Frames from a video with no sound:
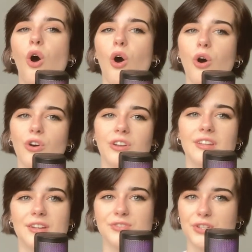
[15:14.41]
Or
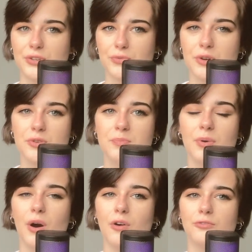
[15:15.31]
there's a group
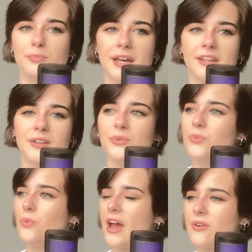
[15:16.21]
of men
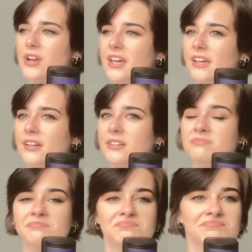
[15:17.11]
wearing
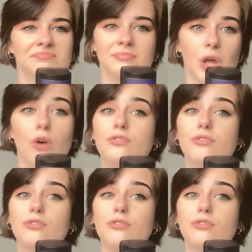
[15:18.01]
of